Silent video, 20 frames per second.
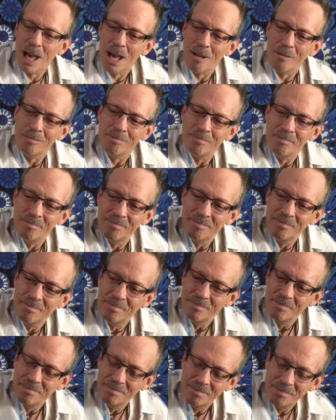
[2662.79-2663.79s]
Well,
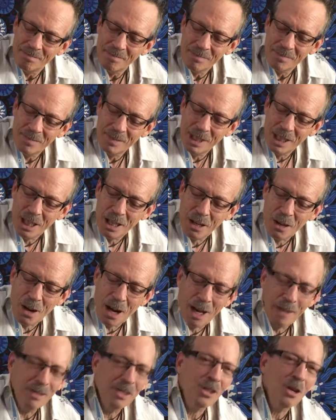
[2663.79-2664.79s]
you
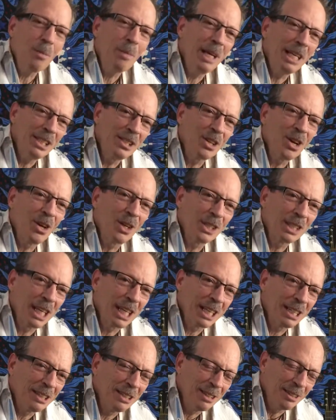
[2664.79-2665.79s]
know, I have so many
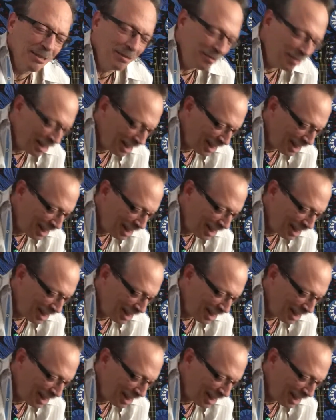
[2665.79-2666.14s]
songs I could do.